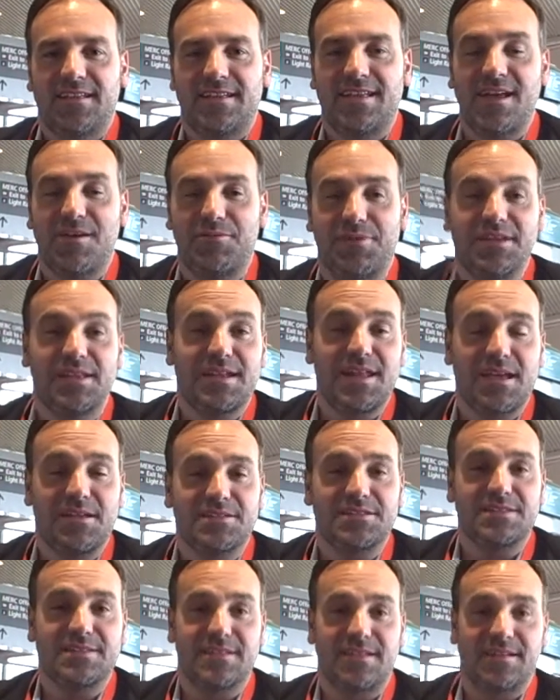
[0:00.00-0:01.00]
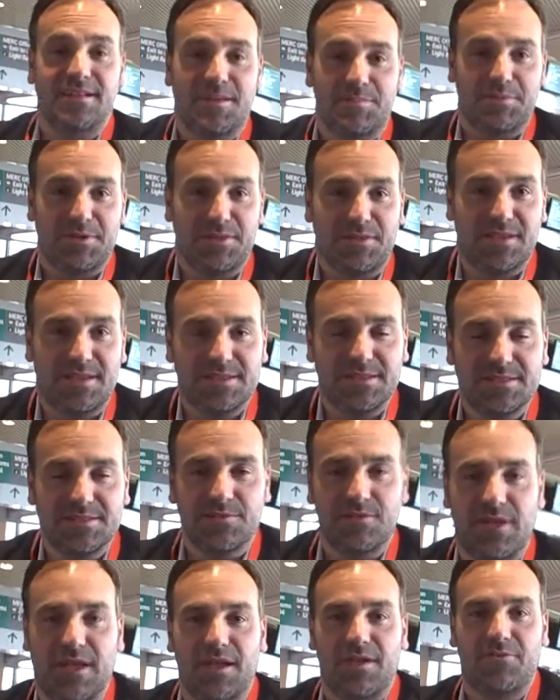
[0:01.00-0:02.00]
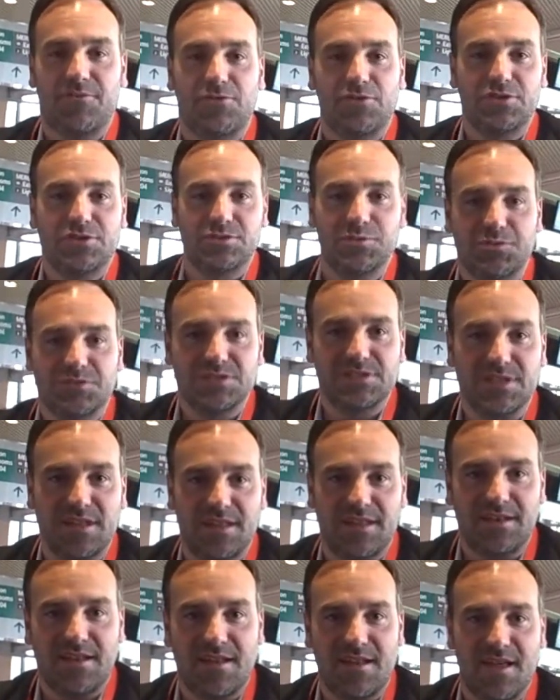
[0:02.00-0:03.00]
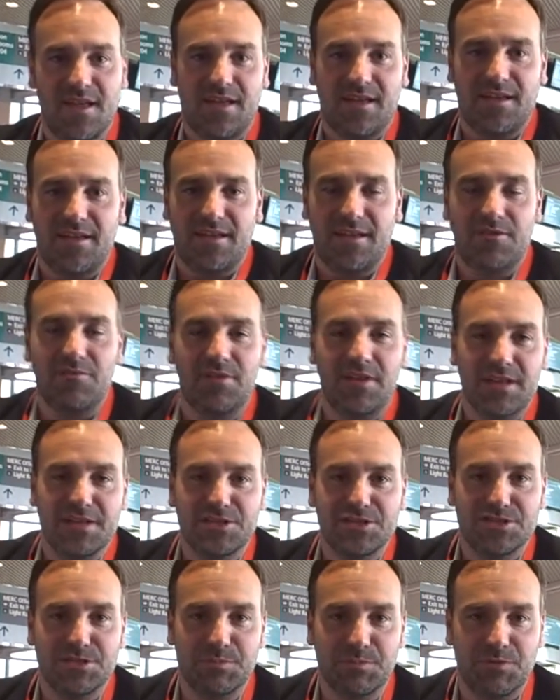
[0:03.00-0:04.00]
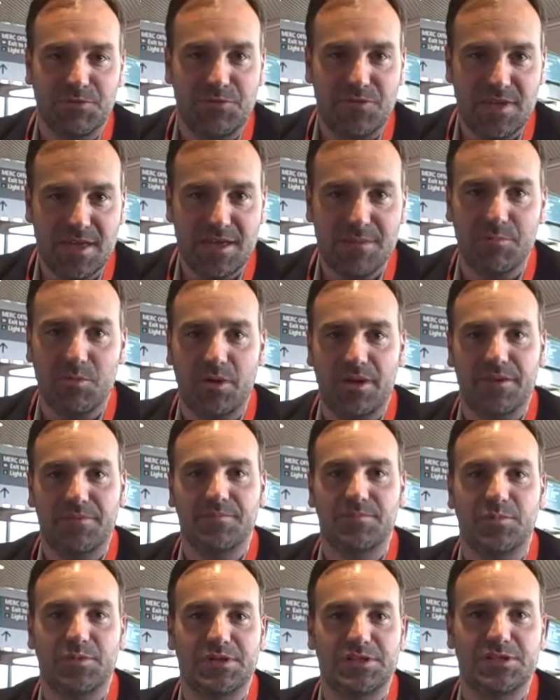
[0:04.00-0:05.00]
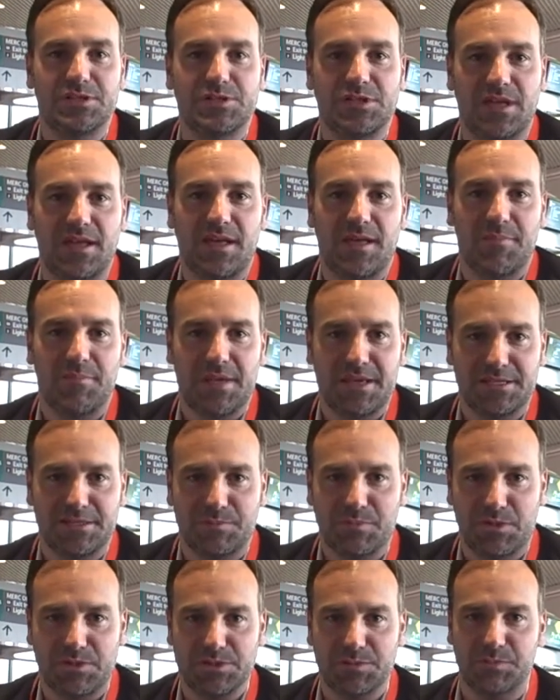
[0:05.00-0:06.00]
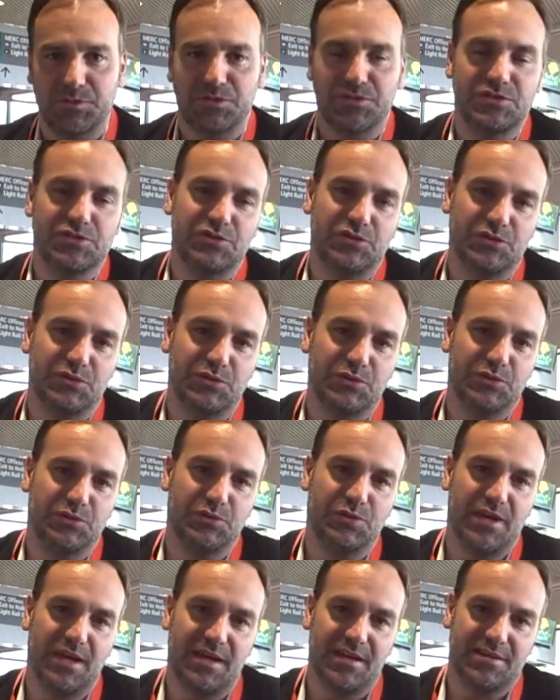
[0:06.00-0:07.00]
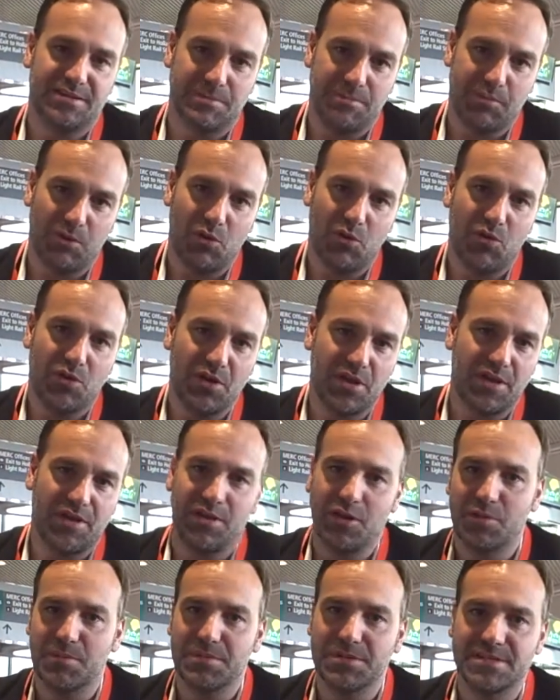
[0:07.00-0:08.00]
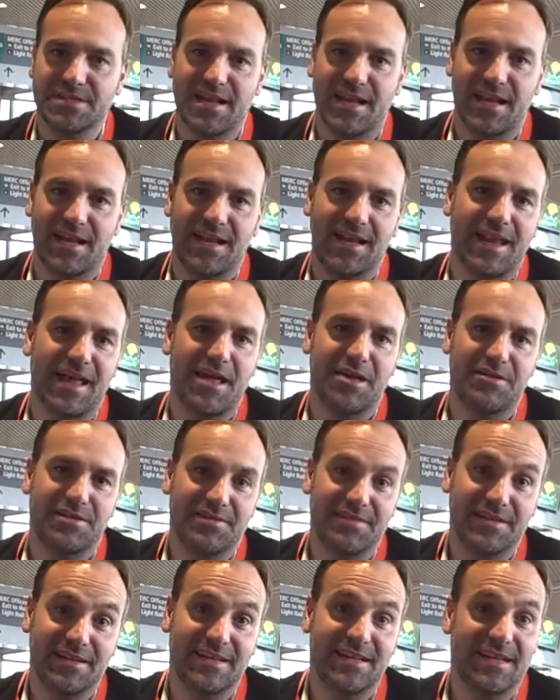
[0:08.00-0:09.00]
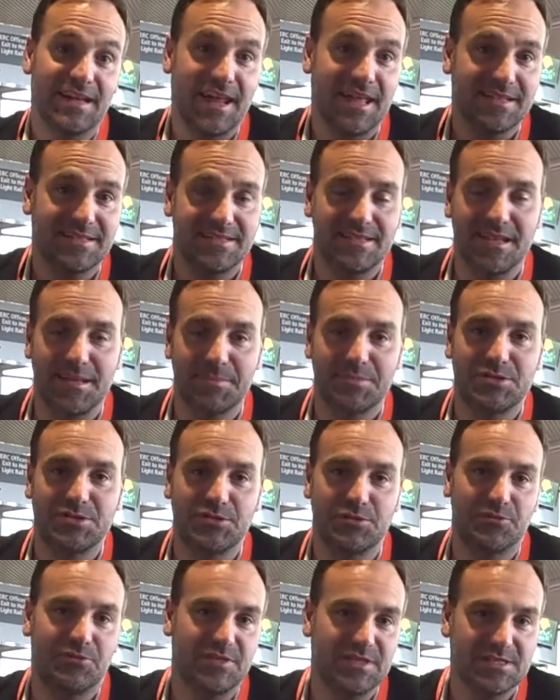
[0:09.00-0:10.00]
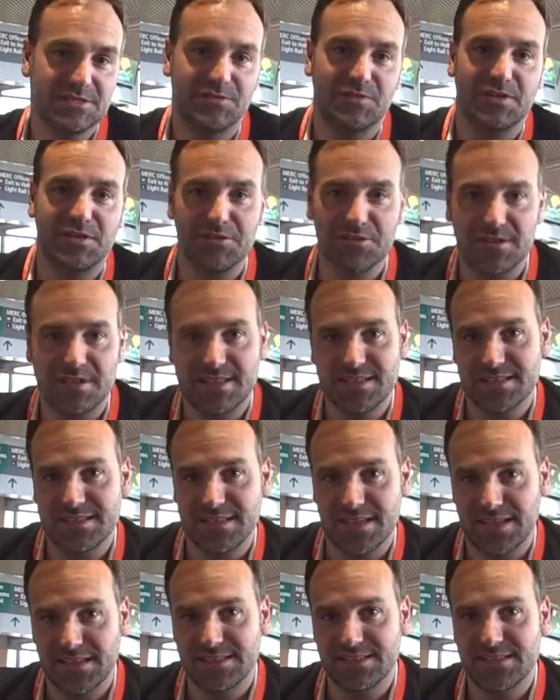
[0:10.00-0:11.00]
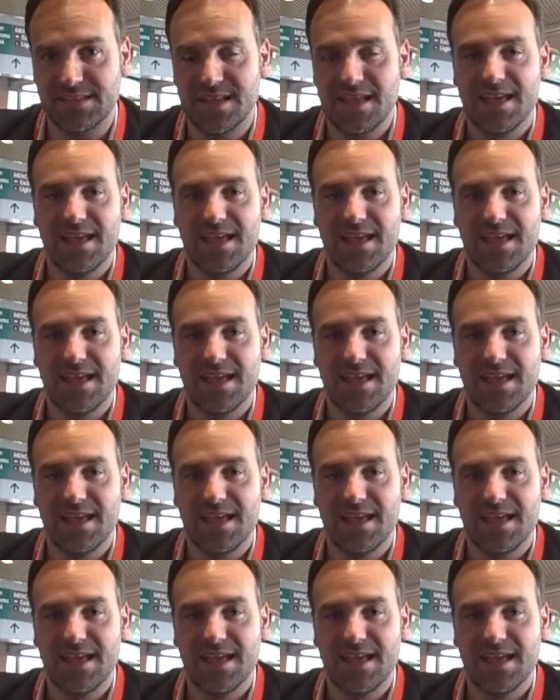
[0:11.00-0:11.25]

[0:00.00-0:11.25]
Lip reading: Yeah, we announced a couple of things. First was a relationship with VMware, which makes it possible to deploy an OpenStack cloud and then connect it up to vSphere and ESX.